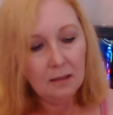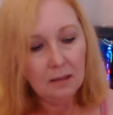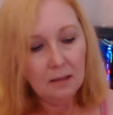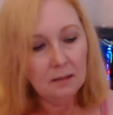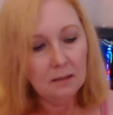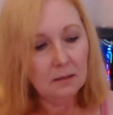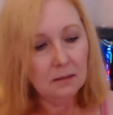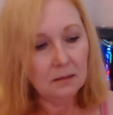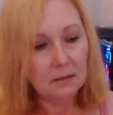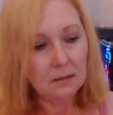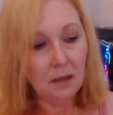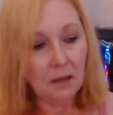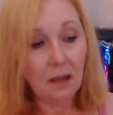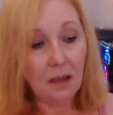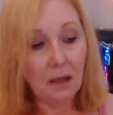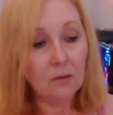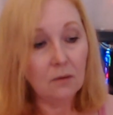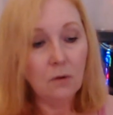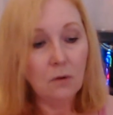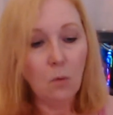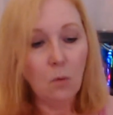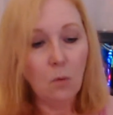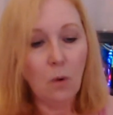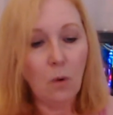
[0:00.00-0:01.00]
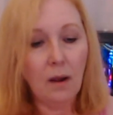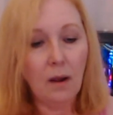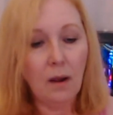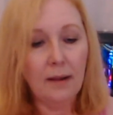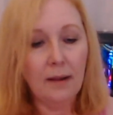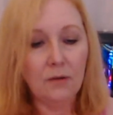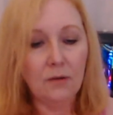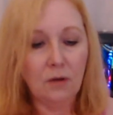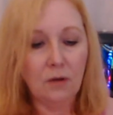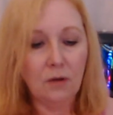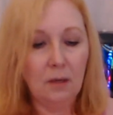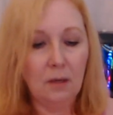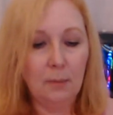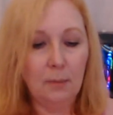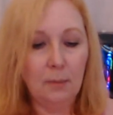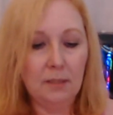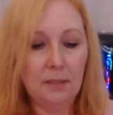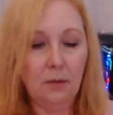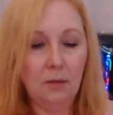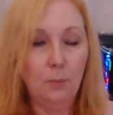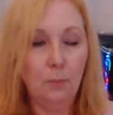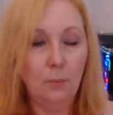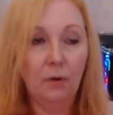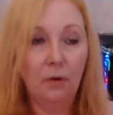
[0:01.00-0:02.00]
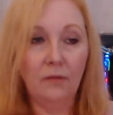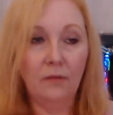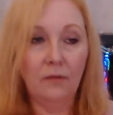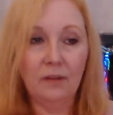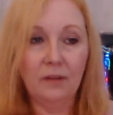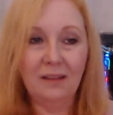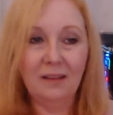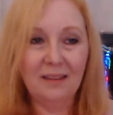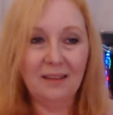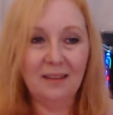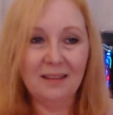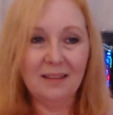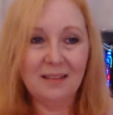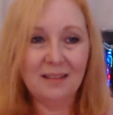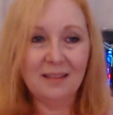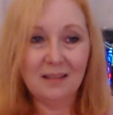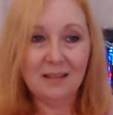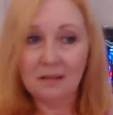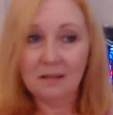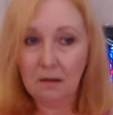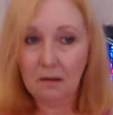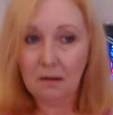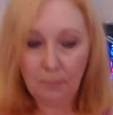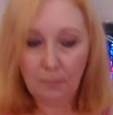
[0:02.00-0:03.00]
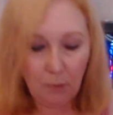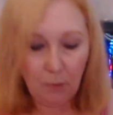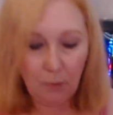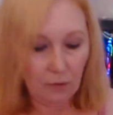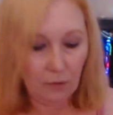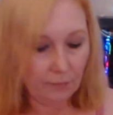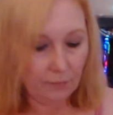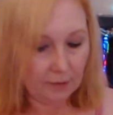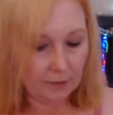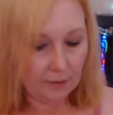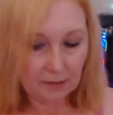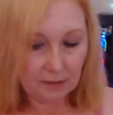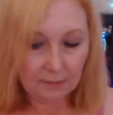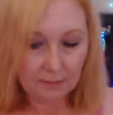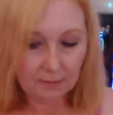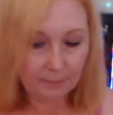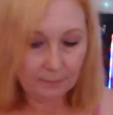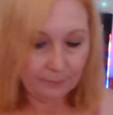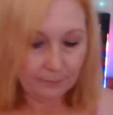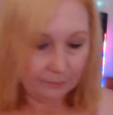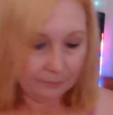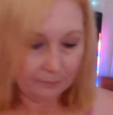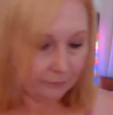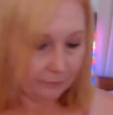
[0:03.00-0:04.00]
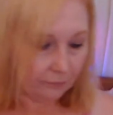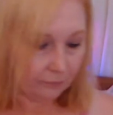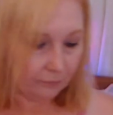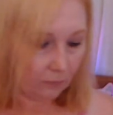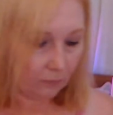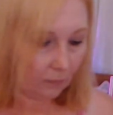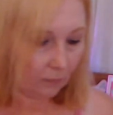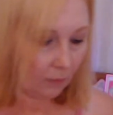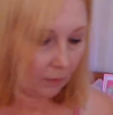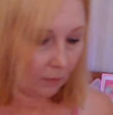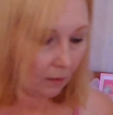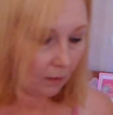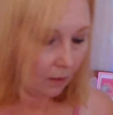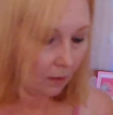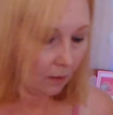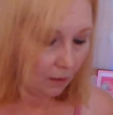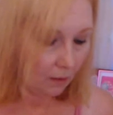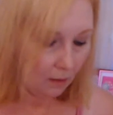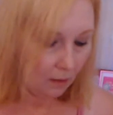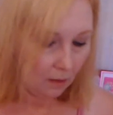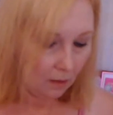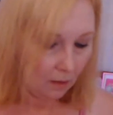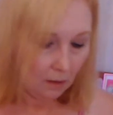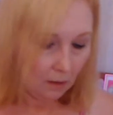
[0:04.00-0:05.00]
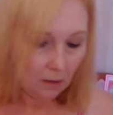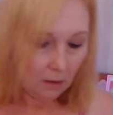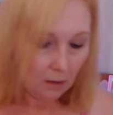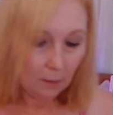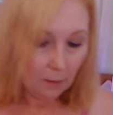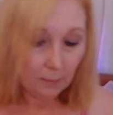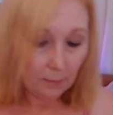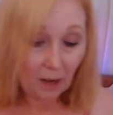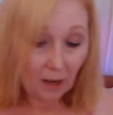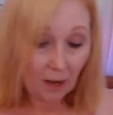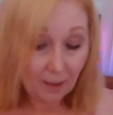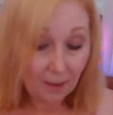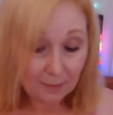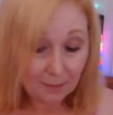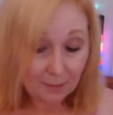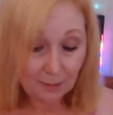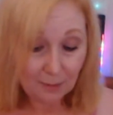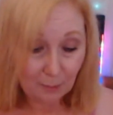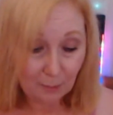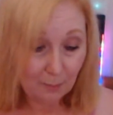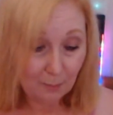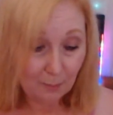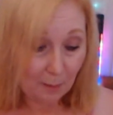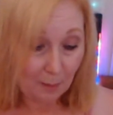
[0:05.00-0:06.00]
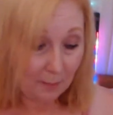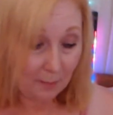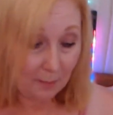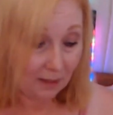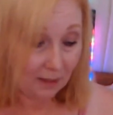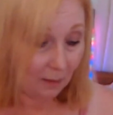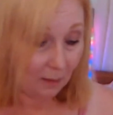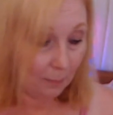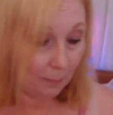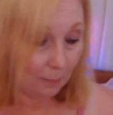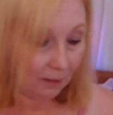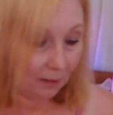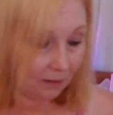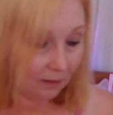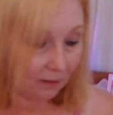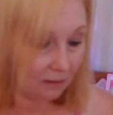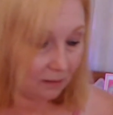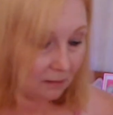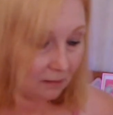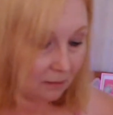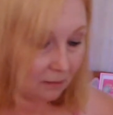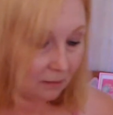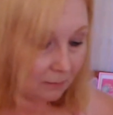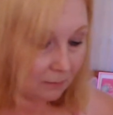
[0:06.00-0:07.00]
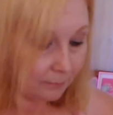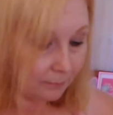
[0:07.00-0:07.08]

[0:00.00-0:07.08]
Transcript: so I don't know why I try to be so perfect. Like, this is not perfect. But I'm going to put my makeup back in there